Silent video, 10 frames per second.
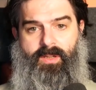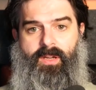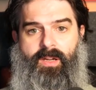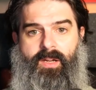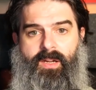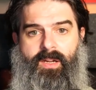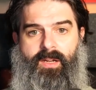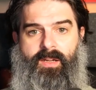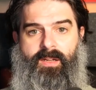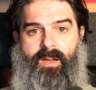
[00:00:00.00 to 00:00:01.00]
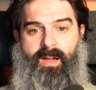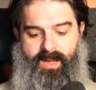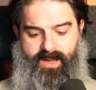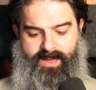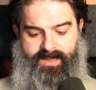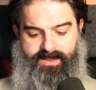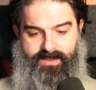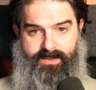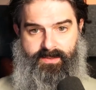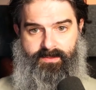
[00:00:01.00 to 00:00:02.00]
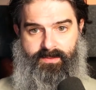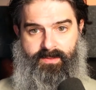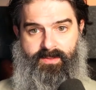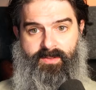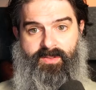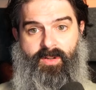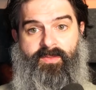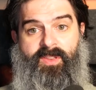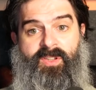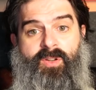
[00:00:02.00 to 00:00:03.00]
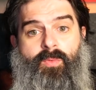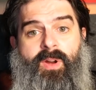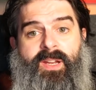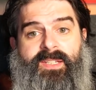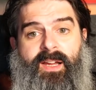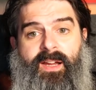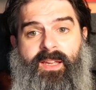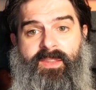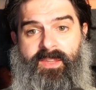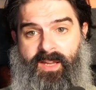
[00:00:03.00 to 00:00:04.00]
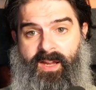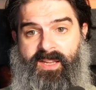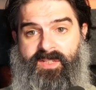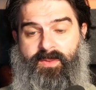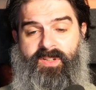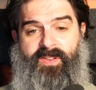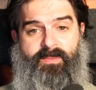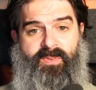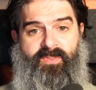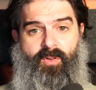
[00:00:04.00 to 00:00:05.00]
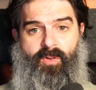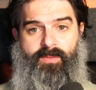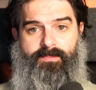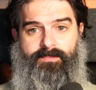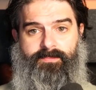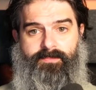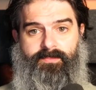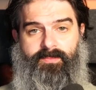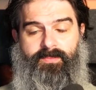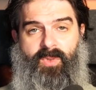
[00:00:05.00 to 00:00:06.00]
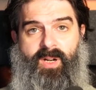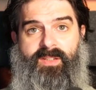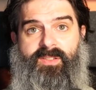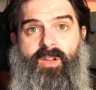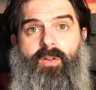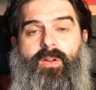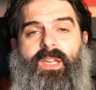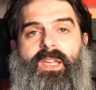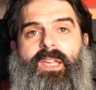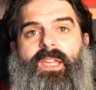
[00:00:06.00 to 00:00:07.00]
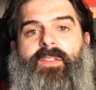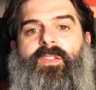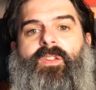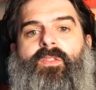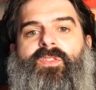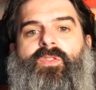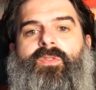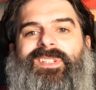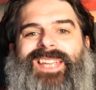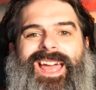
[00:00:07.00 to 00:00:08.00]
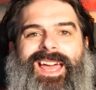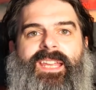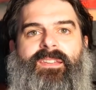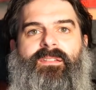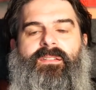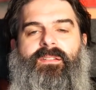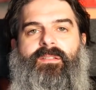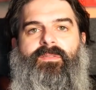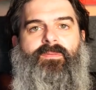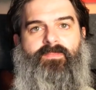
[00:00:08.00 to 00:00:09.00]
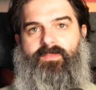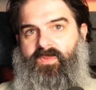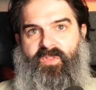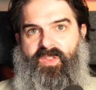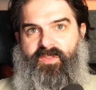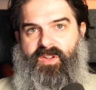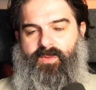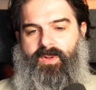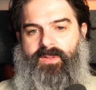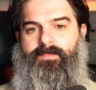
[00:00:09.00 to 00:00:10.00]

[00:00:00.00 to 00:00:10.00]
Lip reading: highest. So if the new one is higher than the highest one you've had before, right? So if you've scored 10 for the first one,